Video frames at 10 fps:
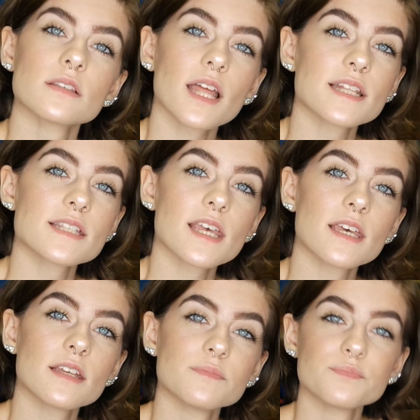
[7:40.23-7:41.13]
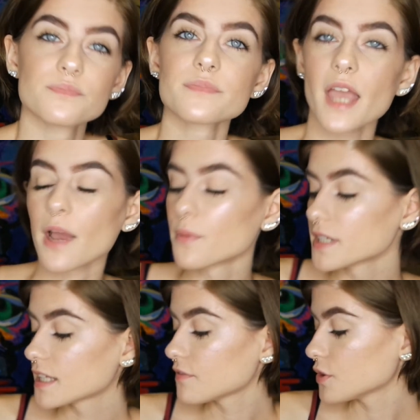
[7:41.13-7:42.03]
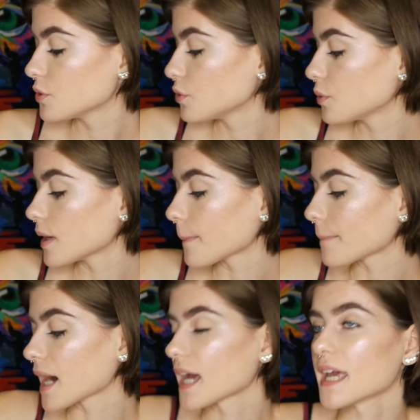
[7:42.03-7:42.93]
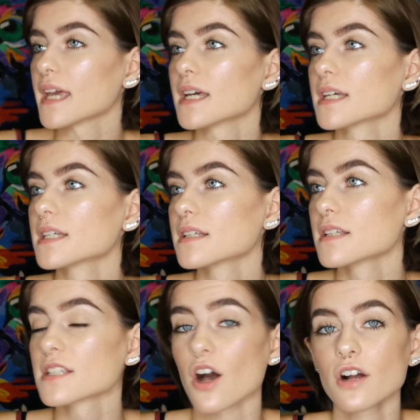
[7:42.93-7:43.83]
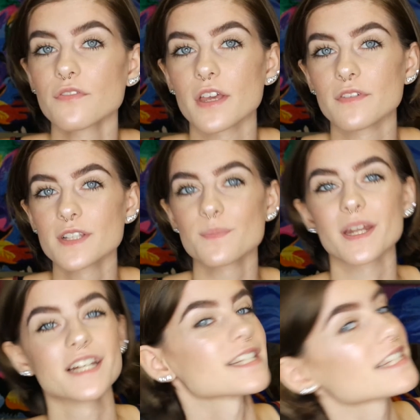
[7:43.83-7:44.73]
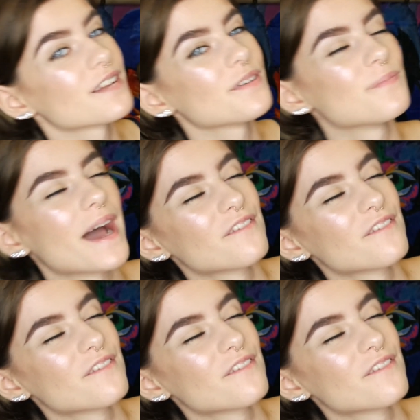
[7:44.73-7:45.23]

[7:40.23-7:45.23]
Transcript: That's it. I would give you my song favorites, but I just did a my